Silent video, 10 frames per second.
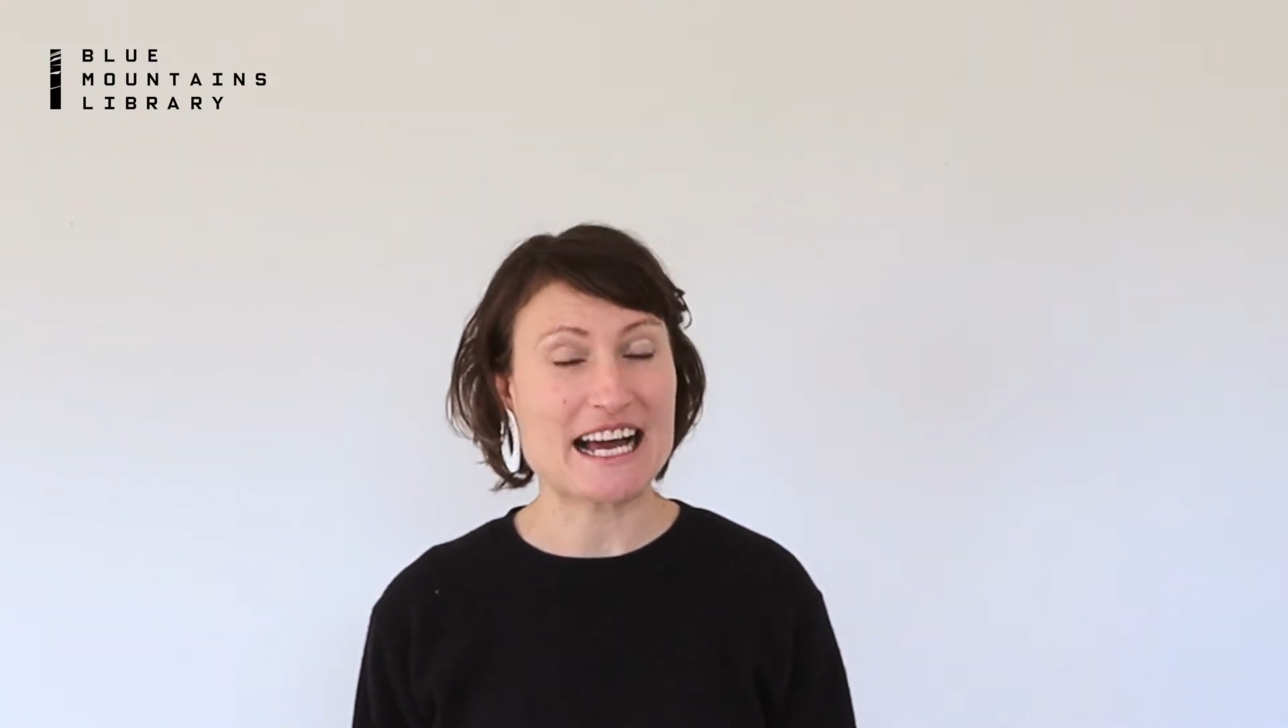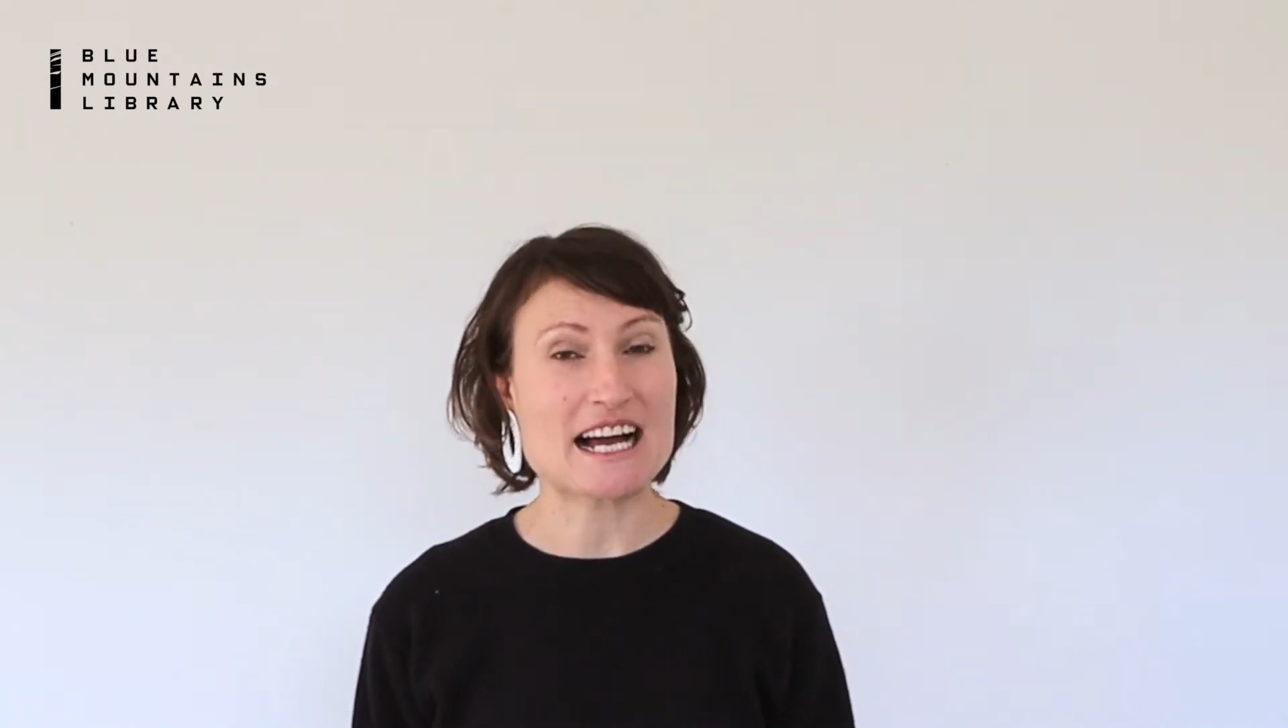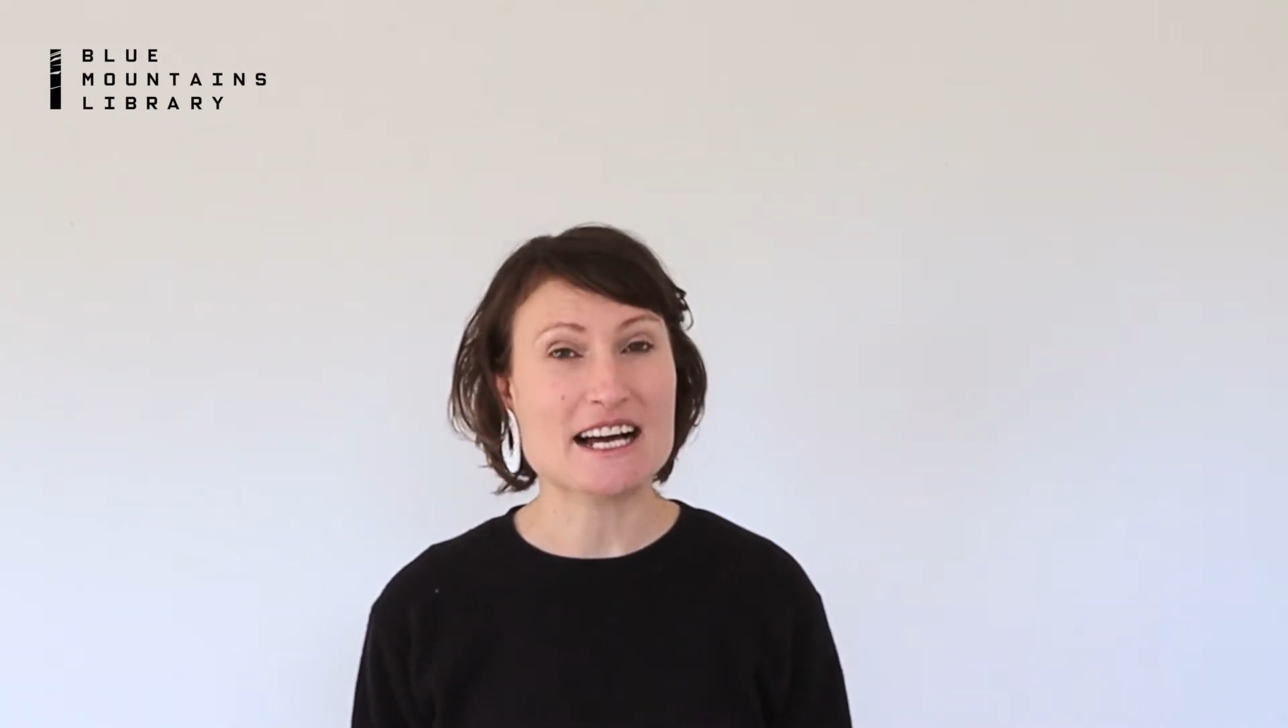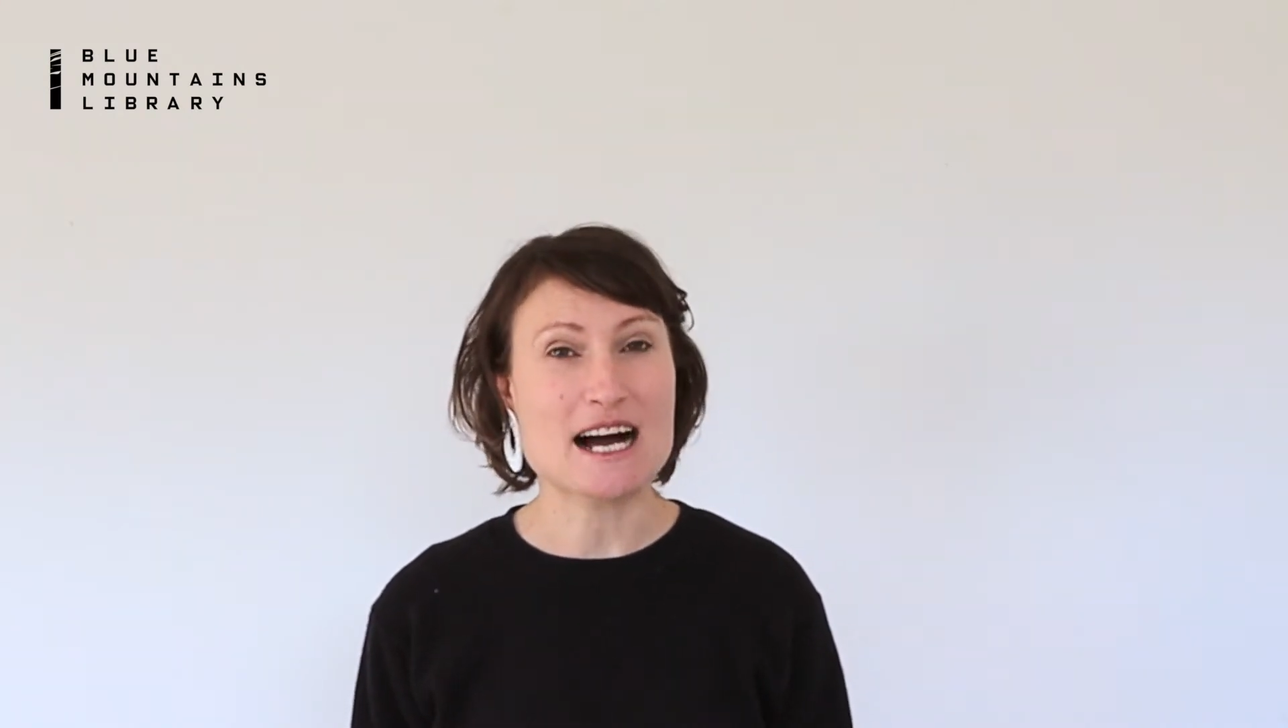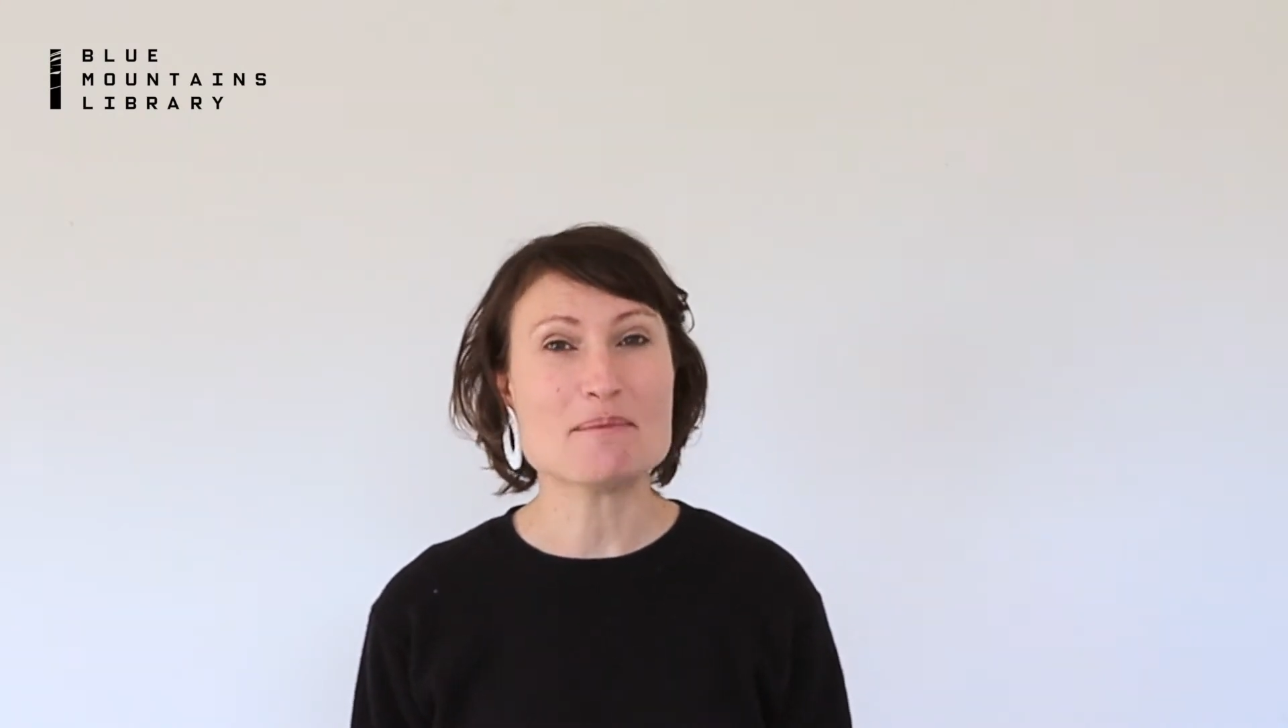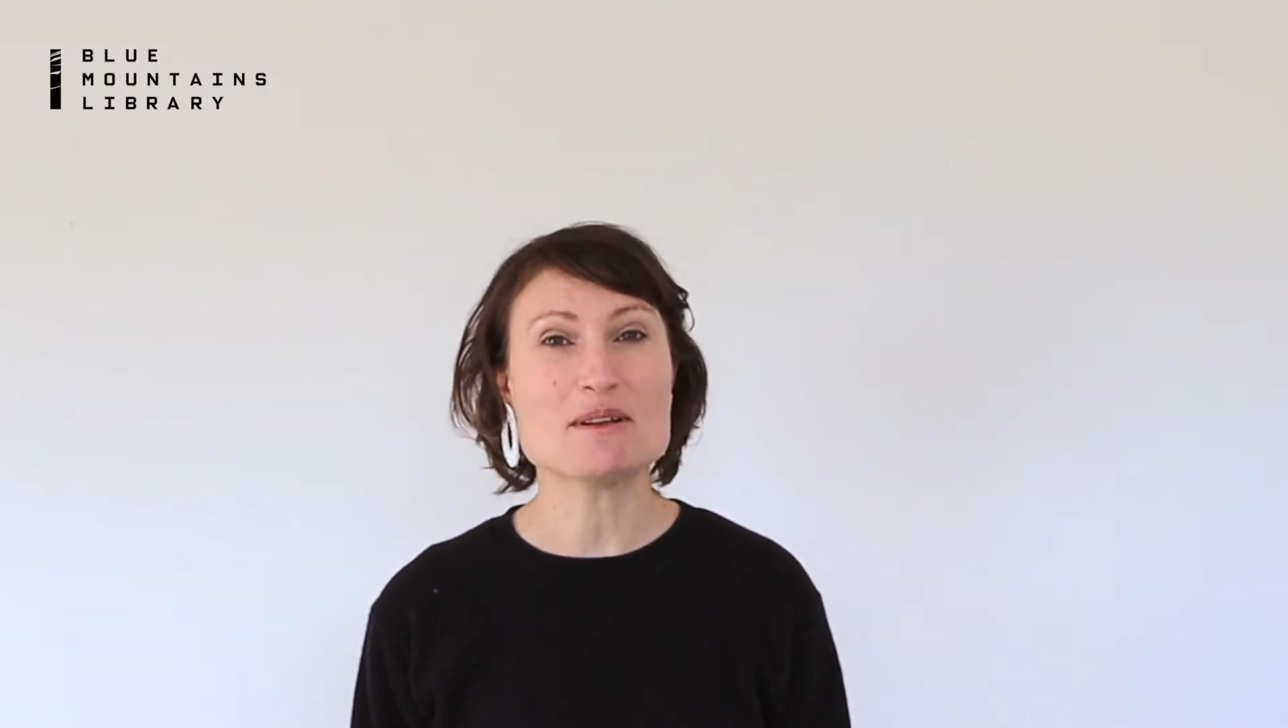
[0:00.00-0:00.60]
a couple